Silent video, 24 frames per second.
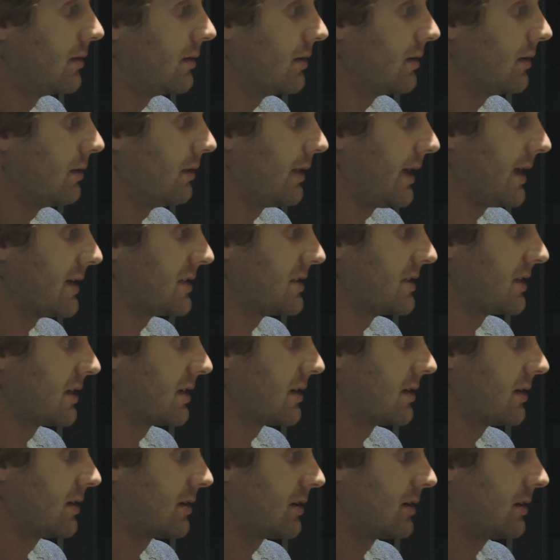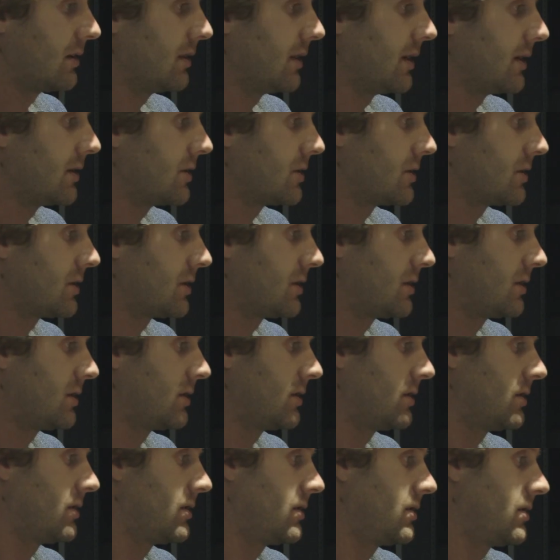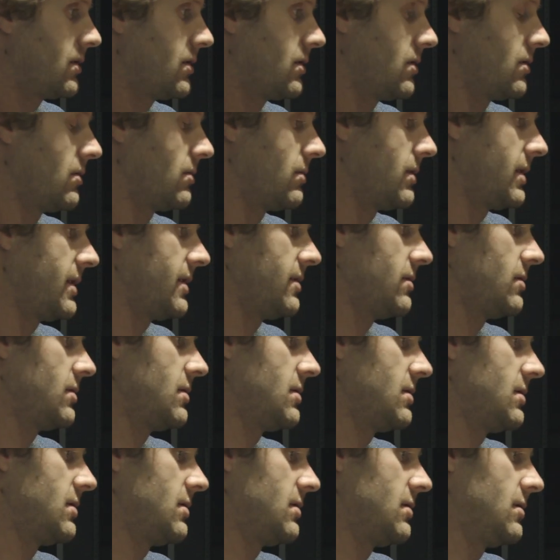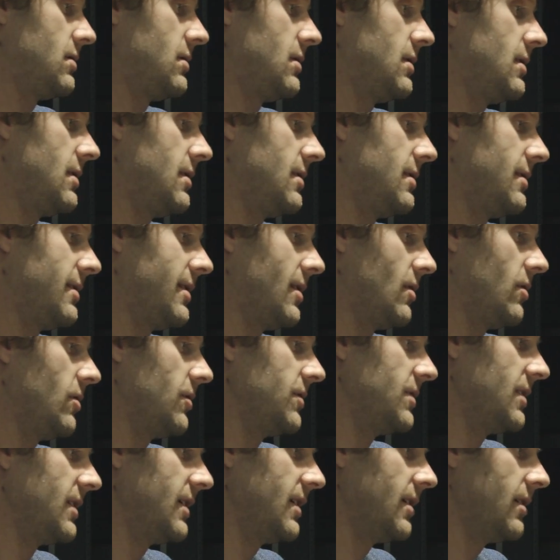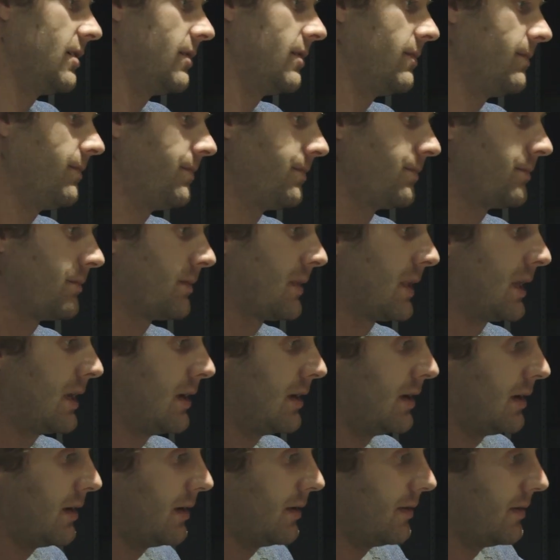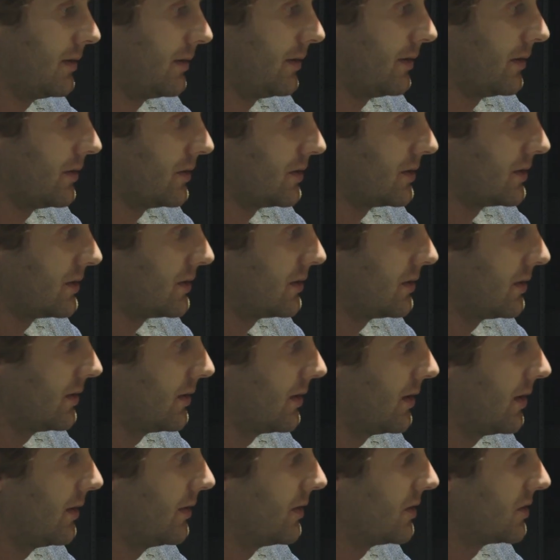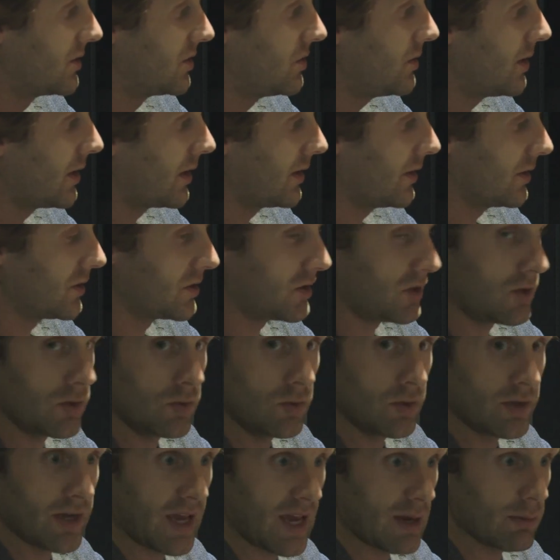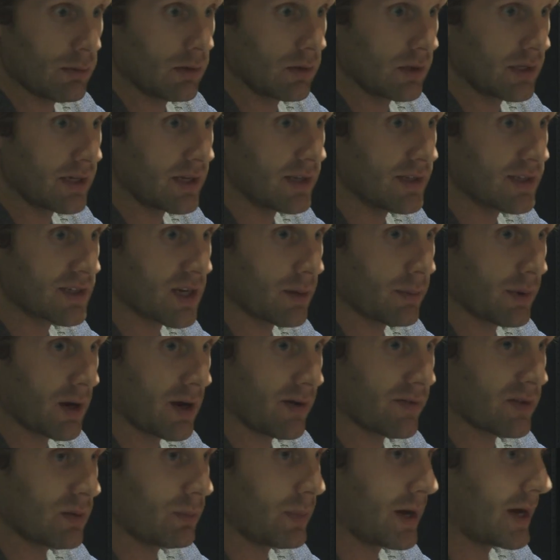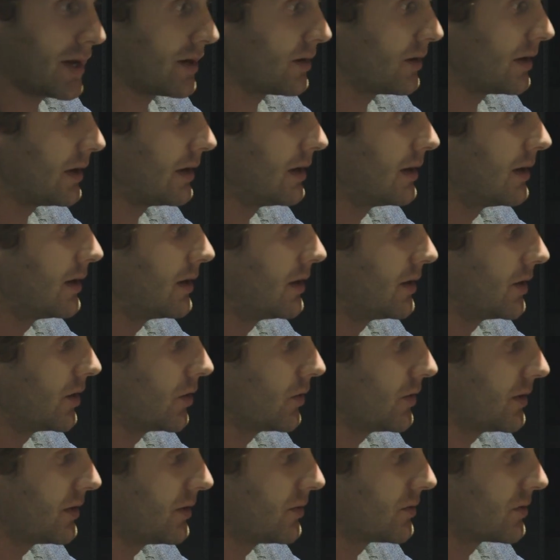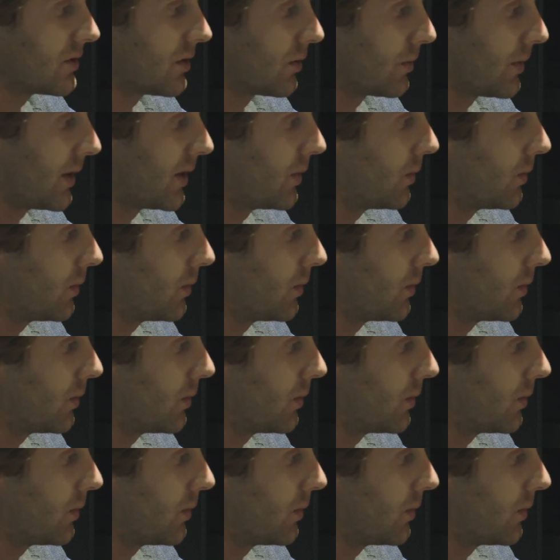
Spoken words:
elastic clutch around that holds it in. Then there's two cable leads coming off the battery. You only use the red